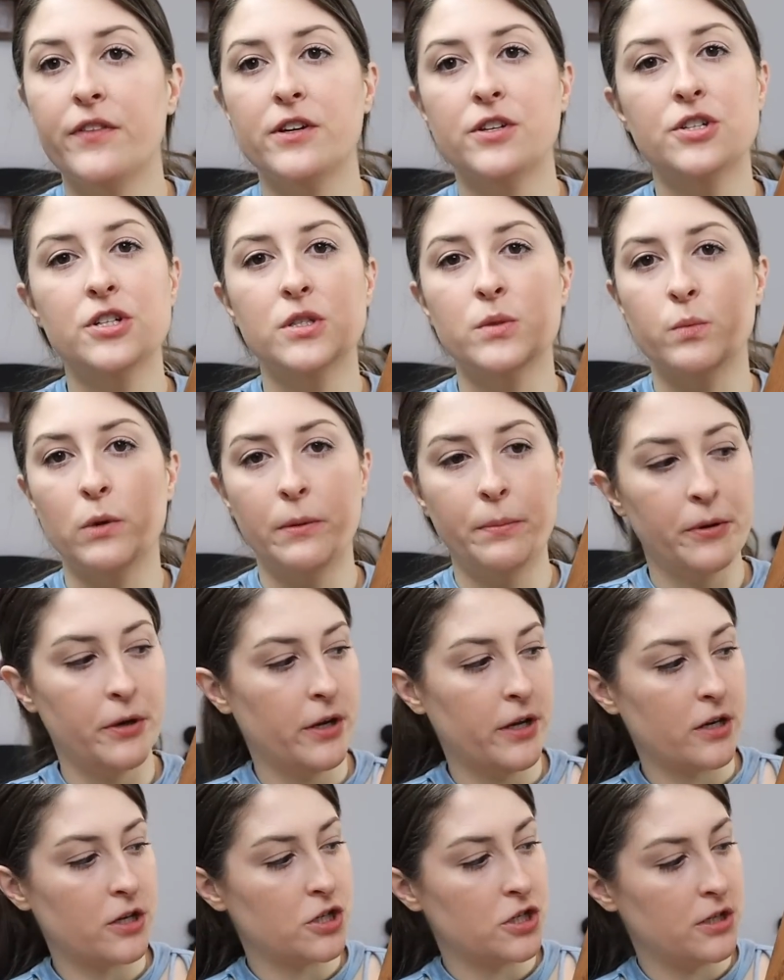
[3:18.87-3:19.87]
They're just
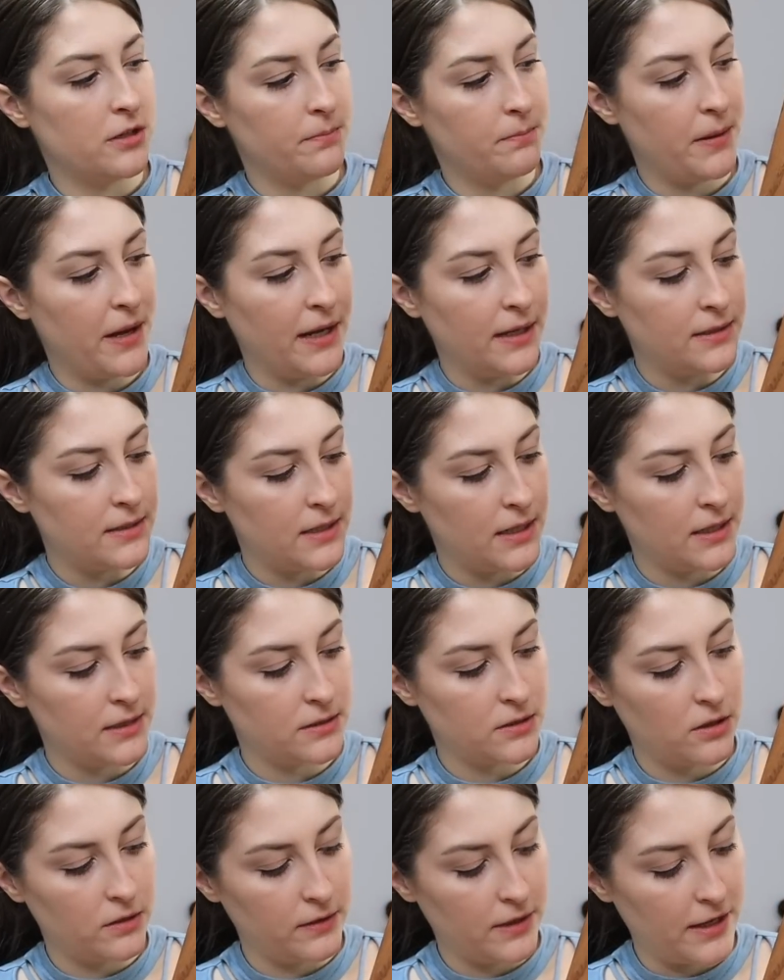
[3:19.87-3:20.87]
reproduction
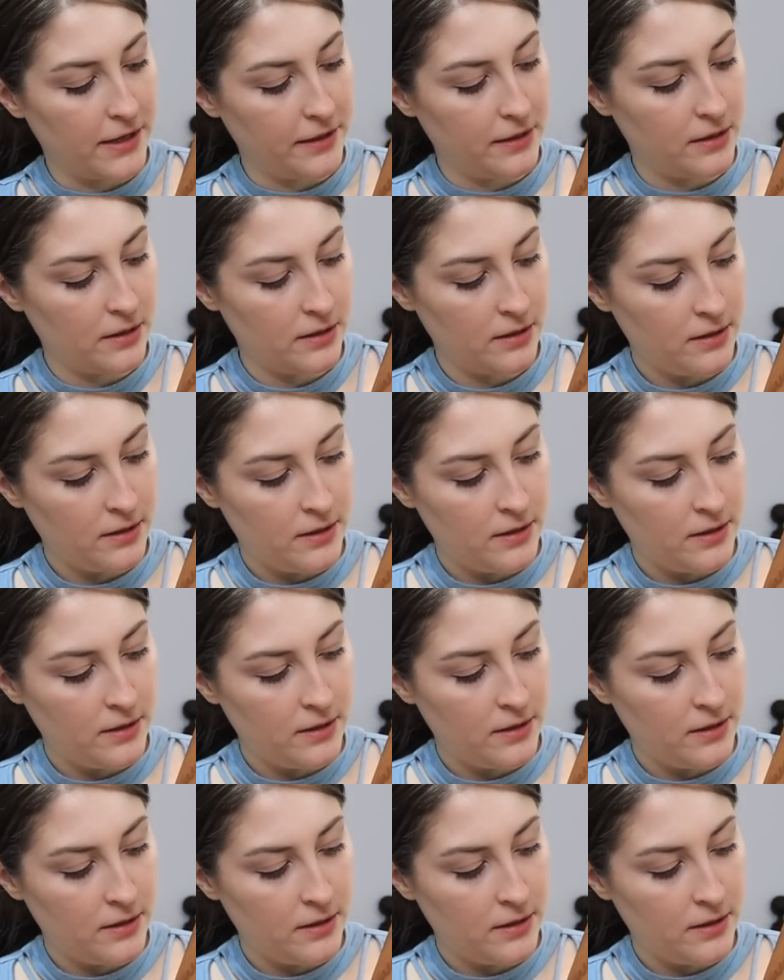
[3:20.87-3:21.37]
paintings on like